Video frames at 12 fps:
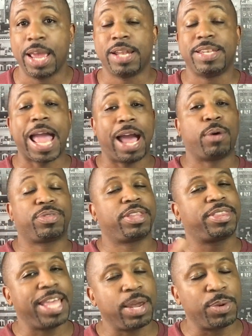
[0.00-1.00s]
Now, the
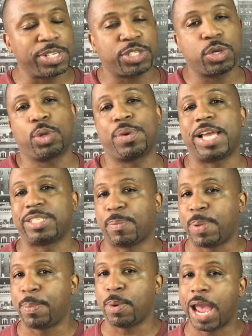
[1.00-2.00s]
thing with solo ads that
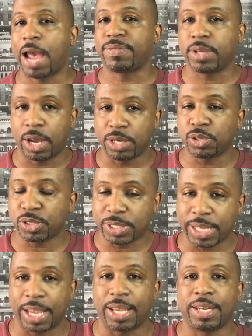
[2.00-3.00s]
people have to
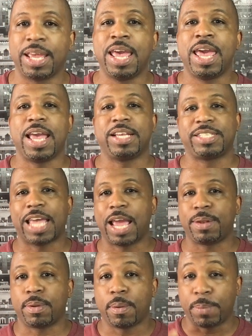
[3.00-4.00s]
understand is
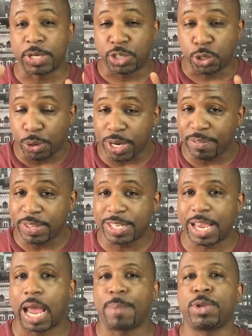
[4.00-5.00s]
that majority of the
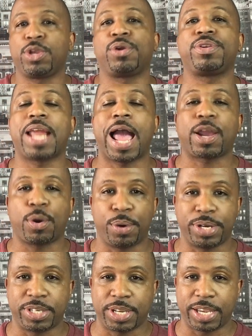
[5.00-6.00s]
time, you're not
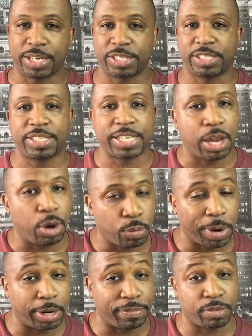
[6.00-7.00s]
going to get a sale
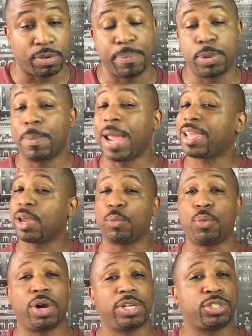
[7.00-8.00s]
right off the rip. You might get
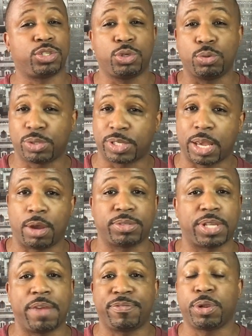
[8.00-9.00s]
1-2
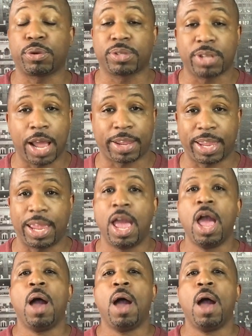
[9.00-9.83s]
sales if you're lucky.